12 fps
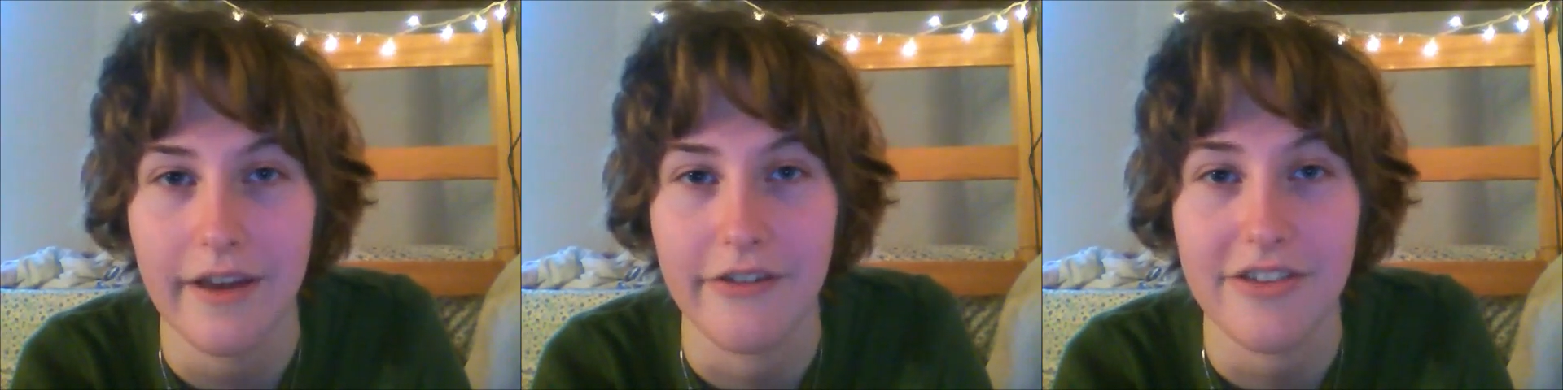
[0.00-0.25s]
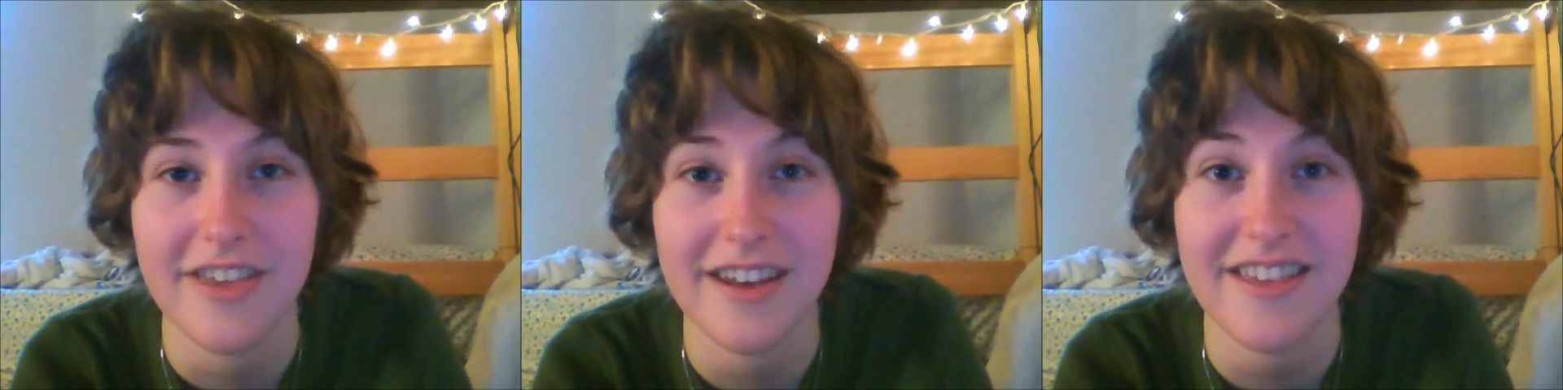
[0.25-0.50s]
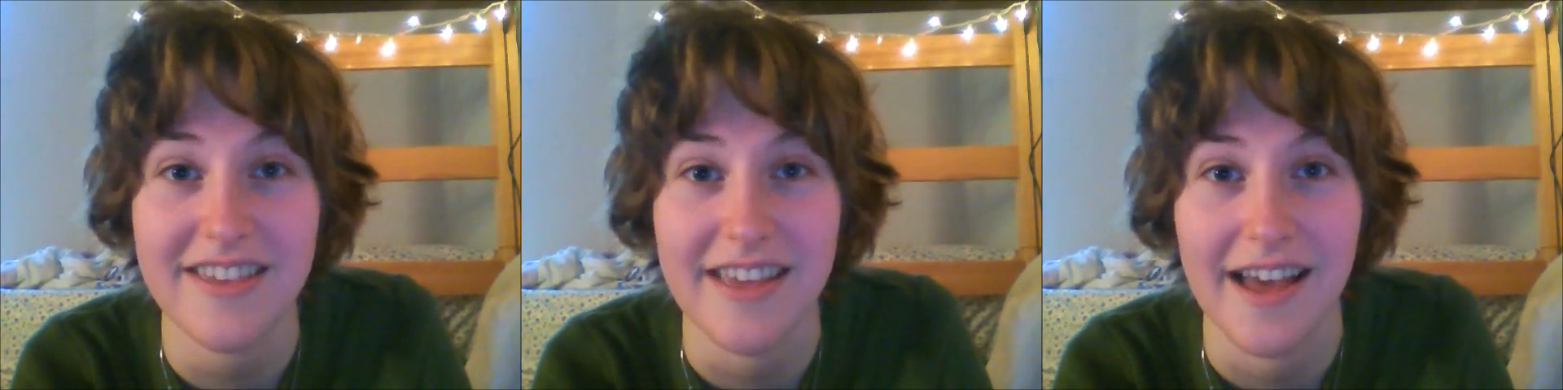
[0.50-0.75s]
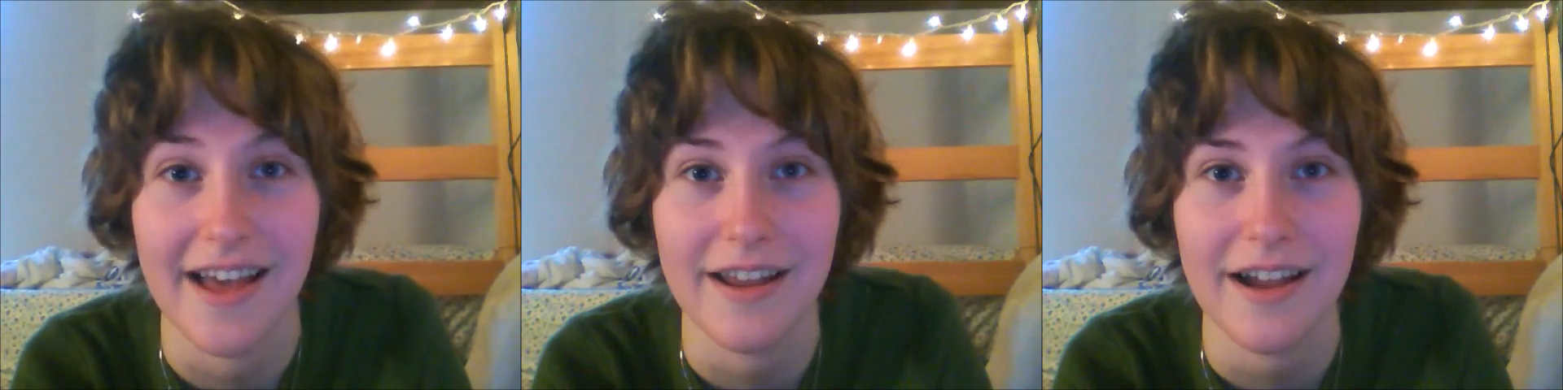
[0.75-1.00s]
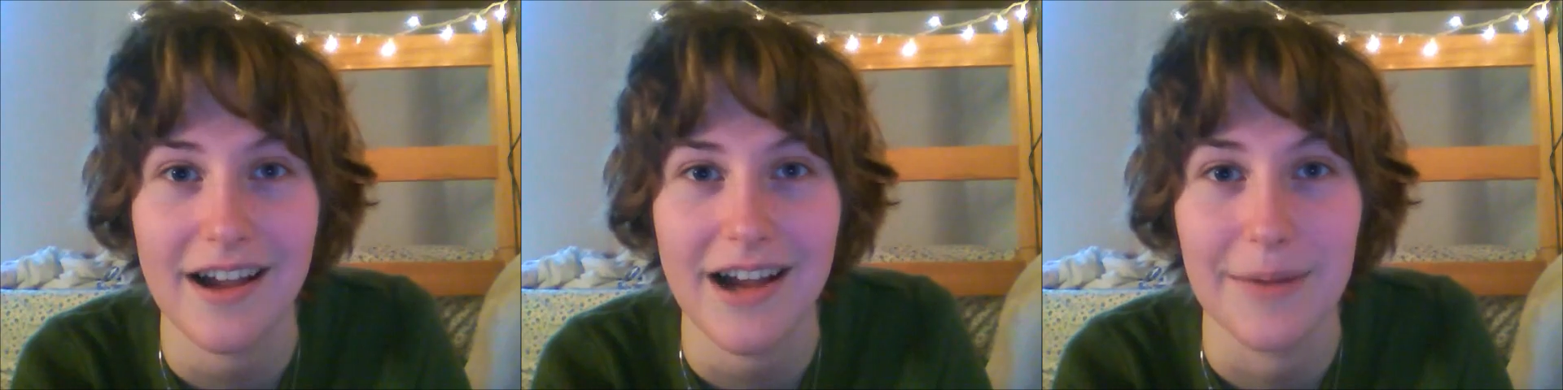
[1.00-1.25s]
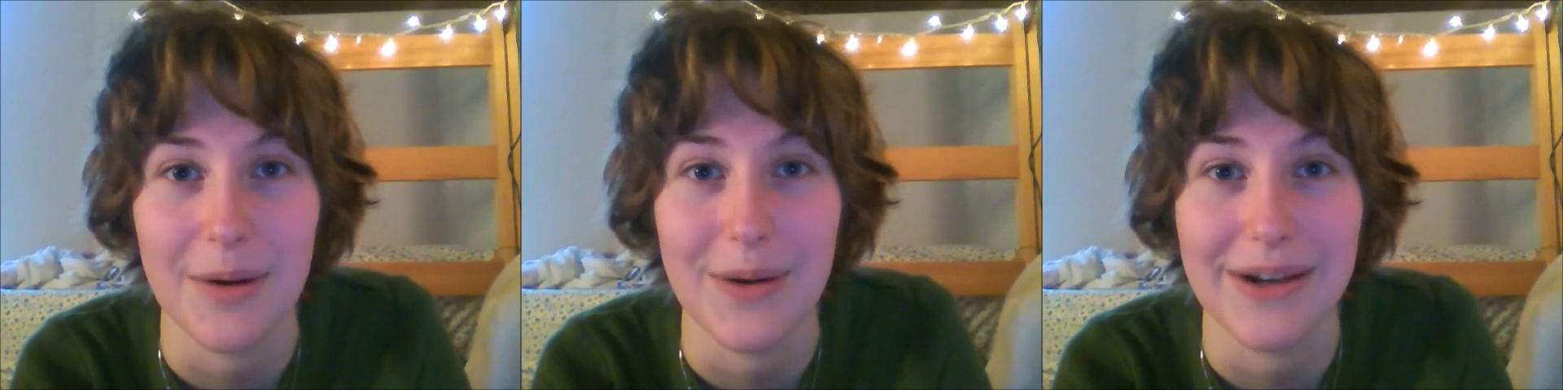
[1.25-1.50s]
If Cinna's dead,
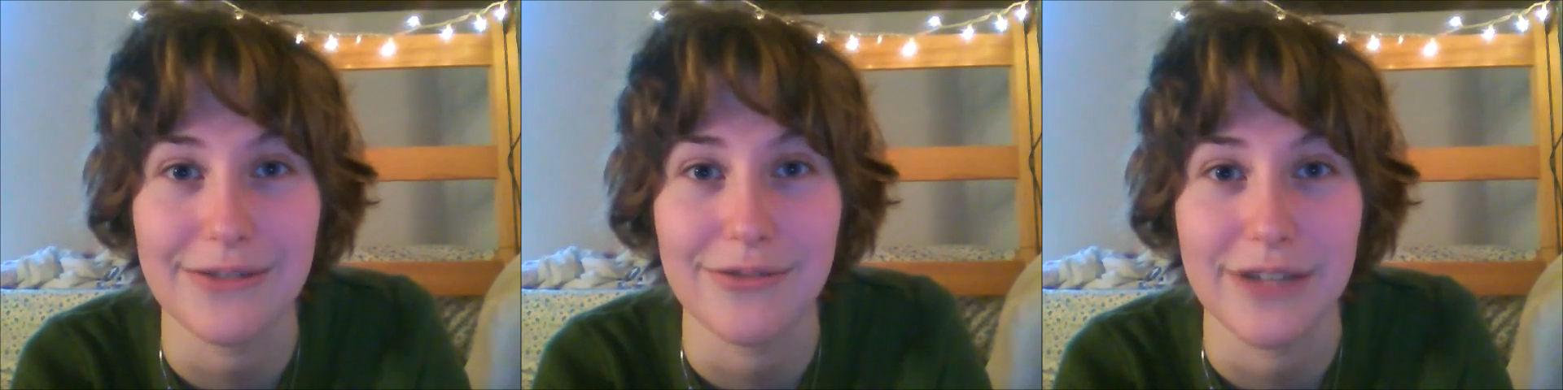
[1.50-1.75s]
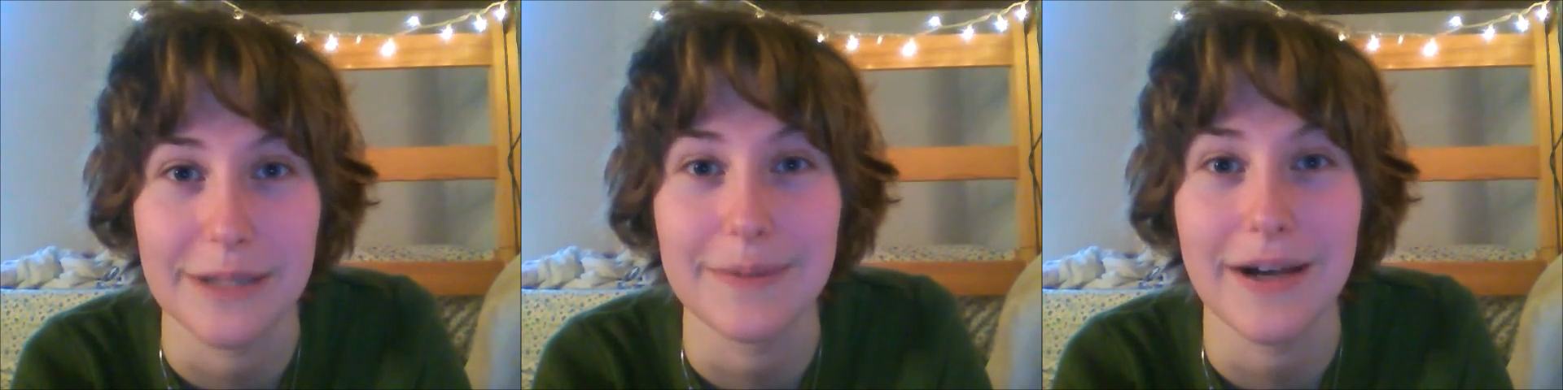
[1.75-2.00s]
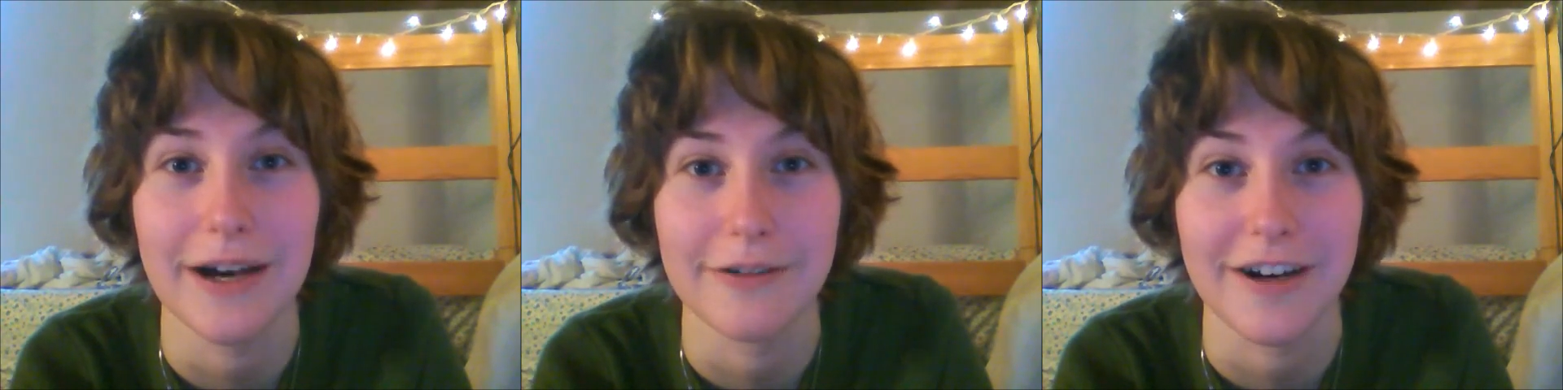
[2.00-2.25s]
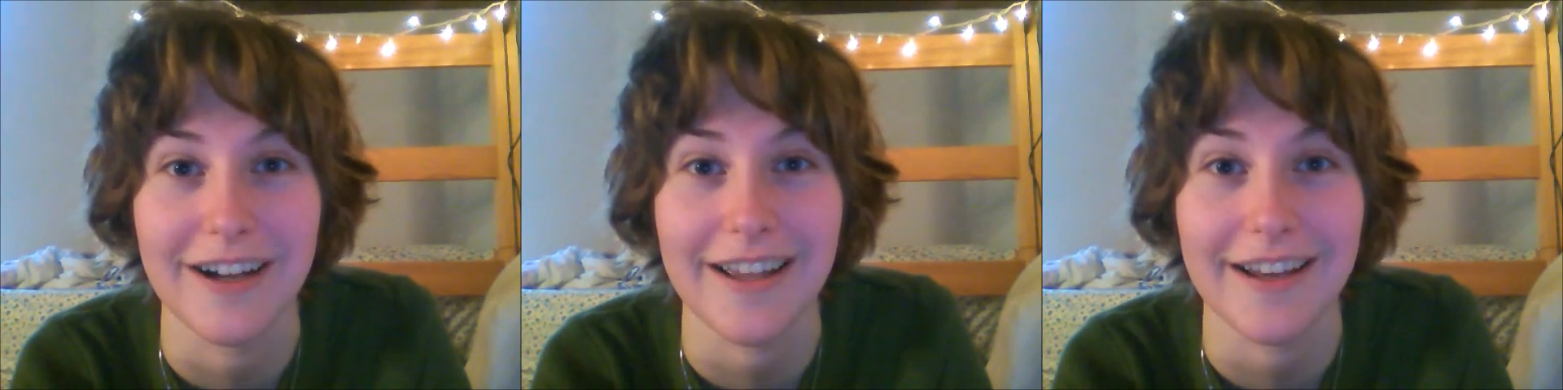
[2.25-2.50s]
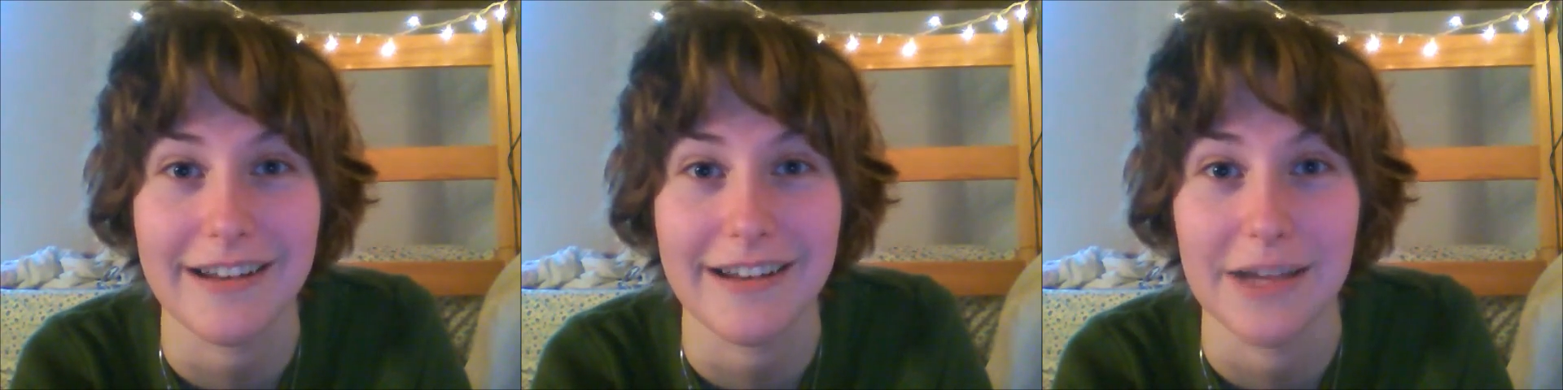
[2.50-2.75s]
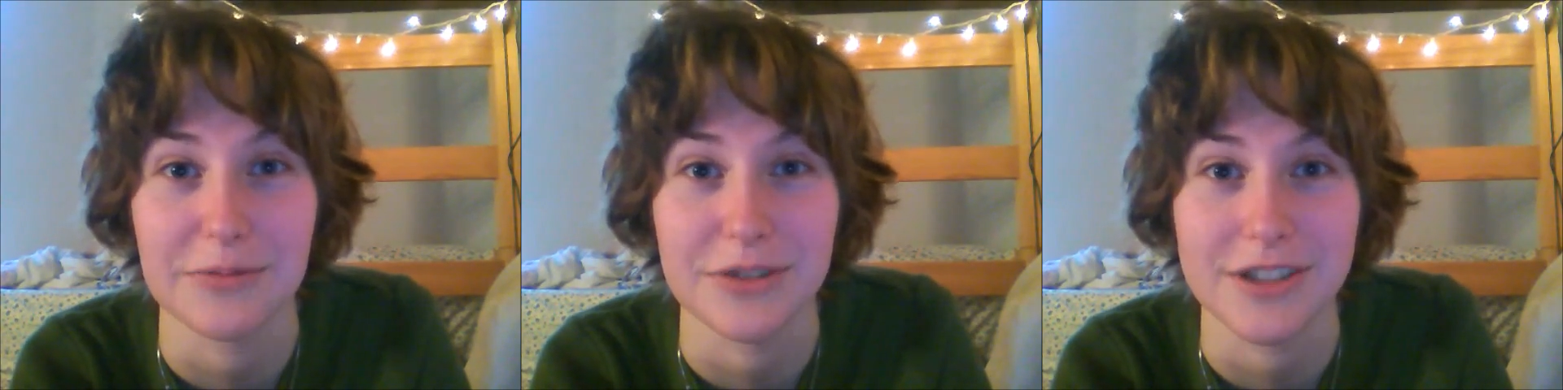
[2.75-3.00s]
I'm going to flip a f***ing
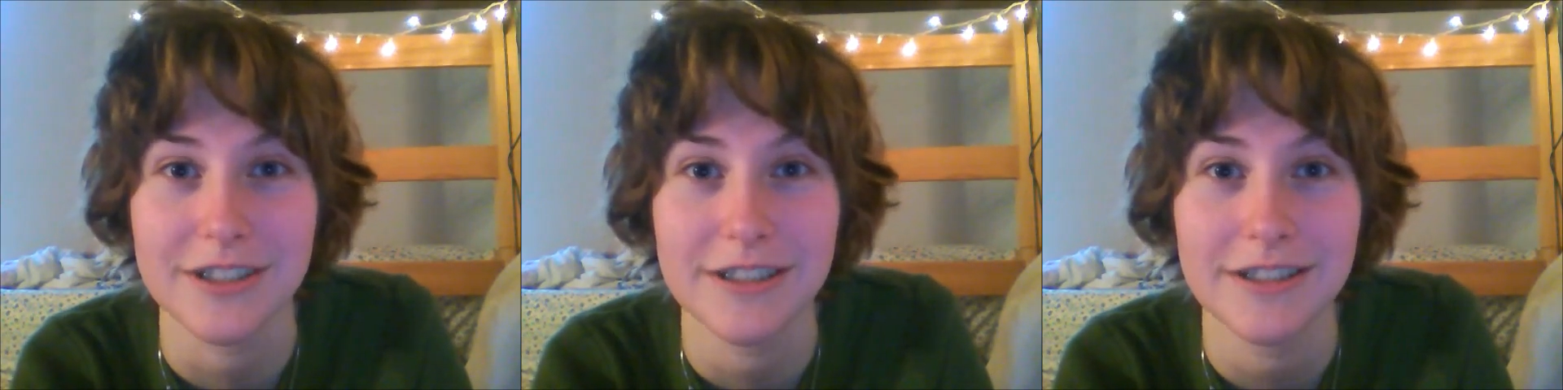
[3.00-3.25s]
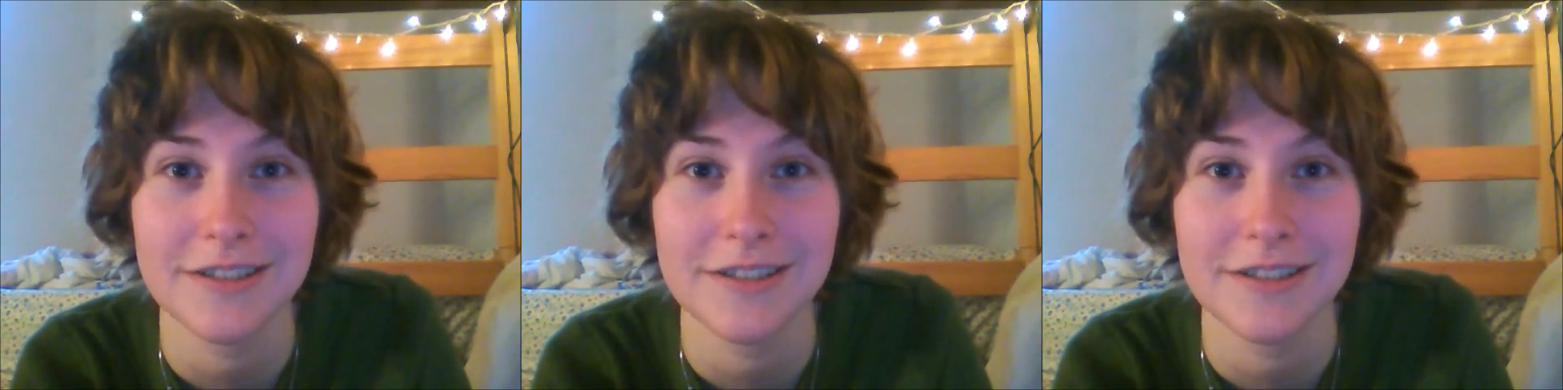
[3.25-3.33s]
table.